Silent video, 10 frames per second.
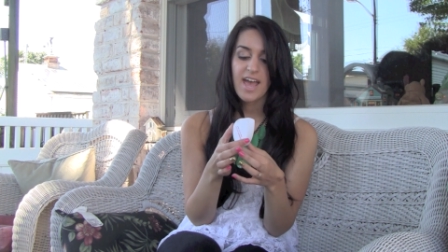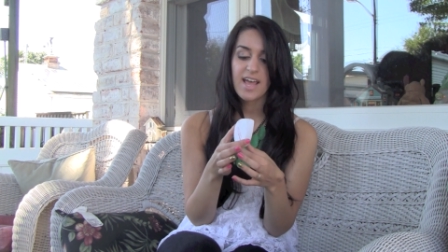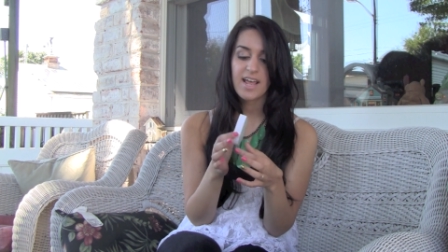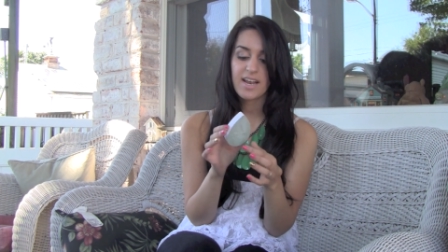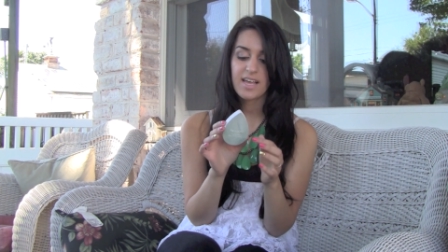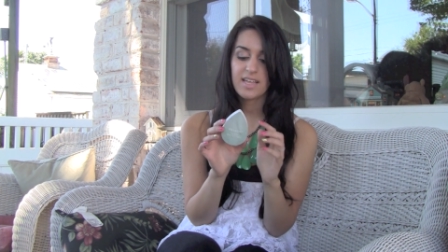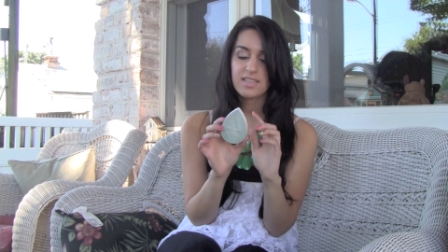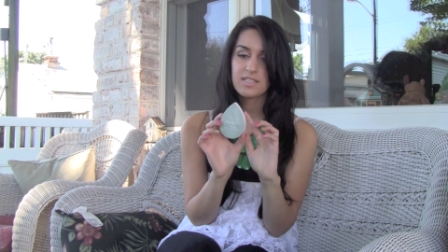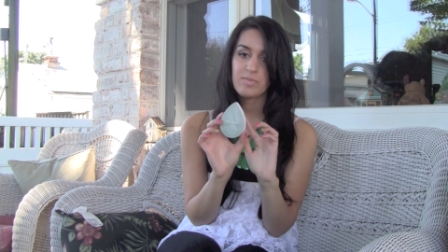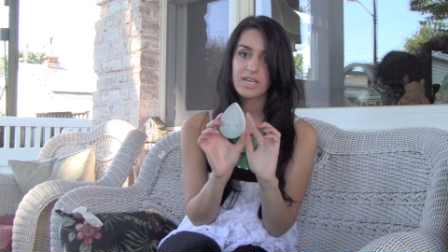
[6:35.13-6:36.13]
and I
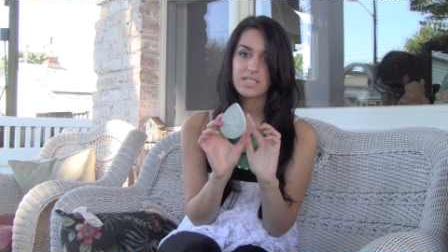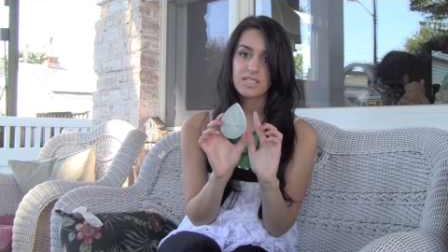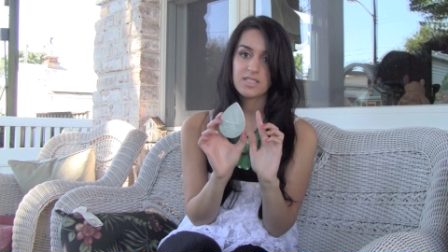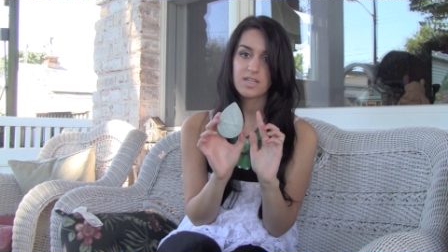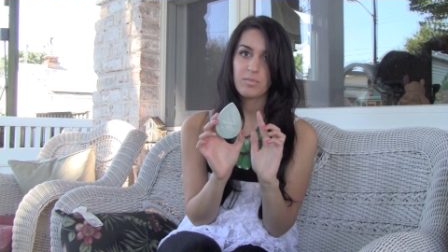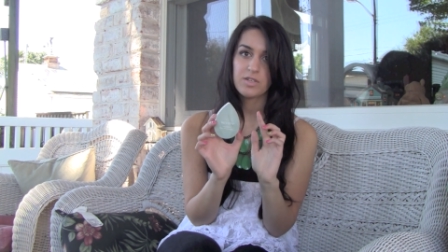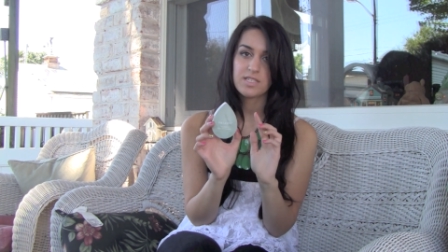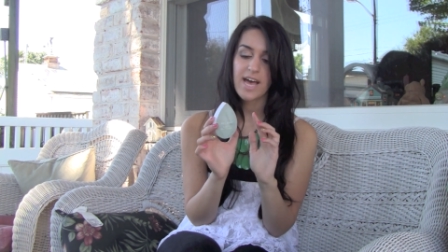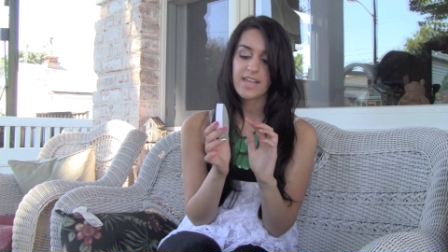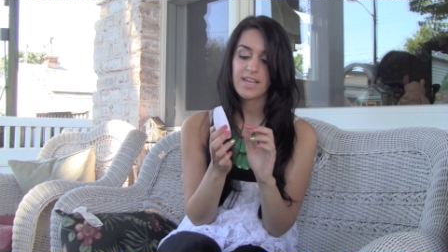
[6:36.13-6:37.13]
like this because it's
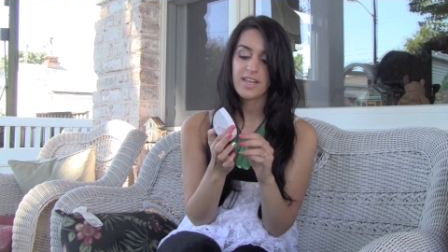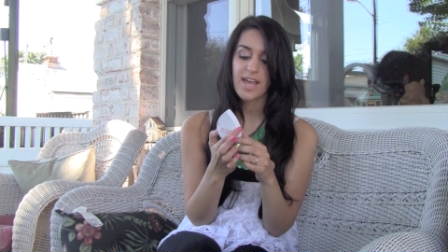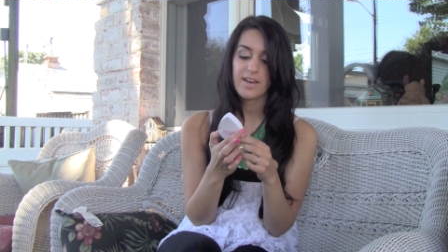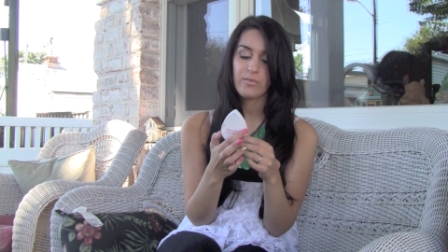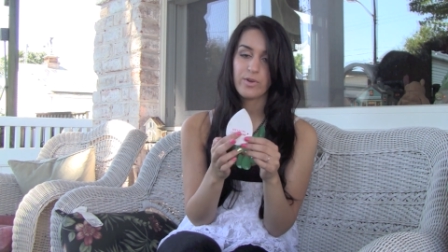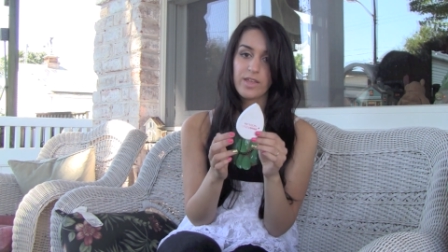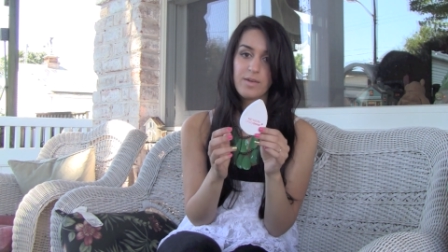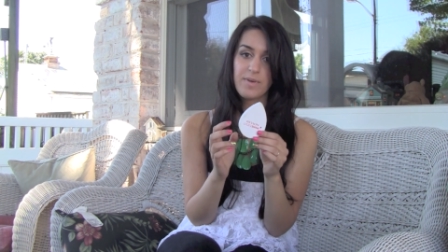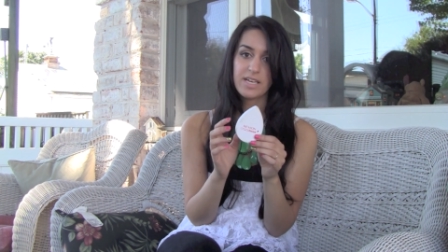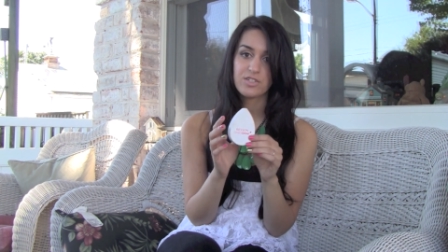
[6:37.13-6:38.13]
double-sided and it
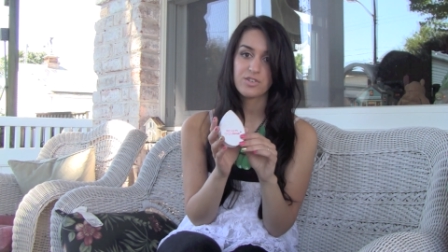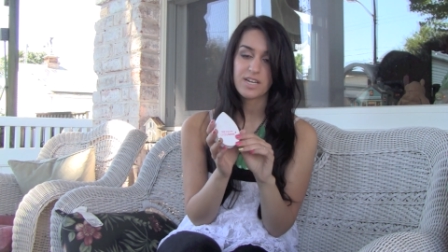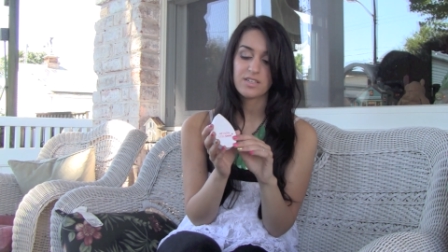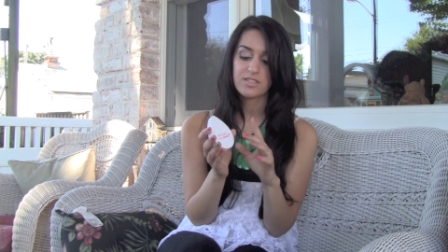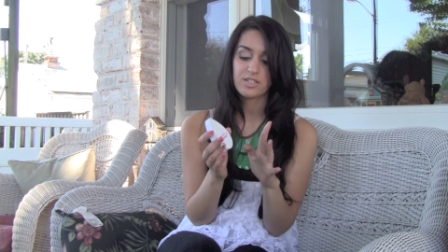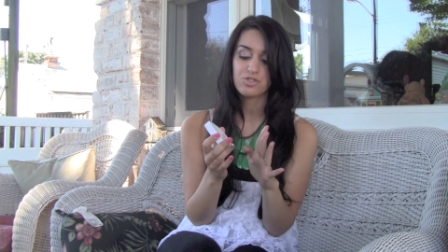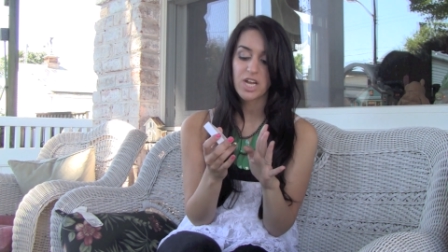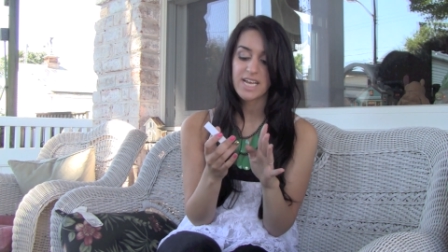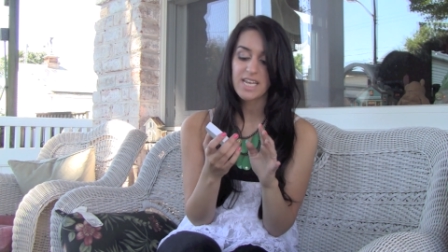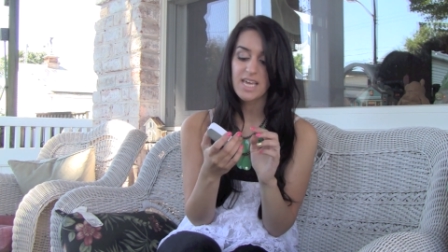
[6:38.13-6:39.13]
really makes your nails look
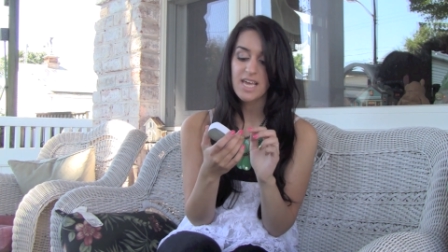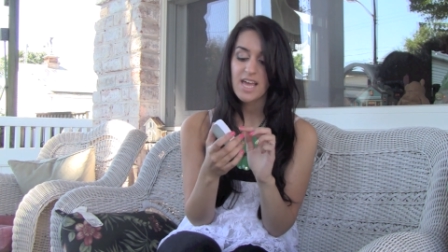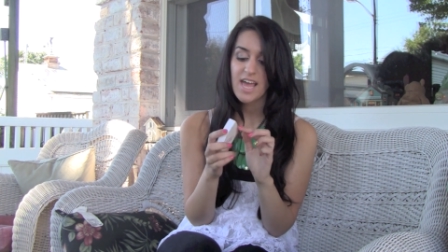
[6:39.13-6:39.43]
shiny,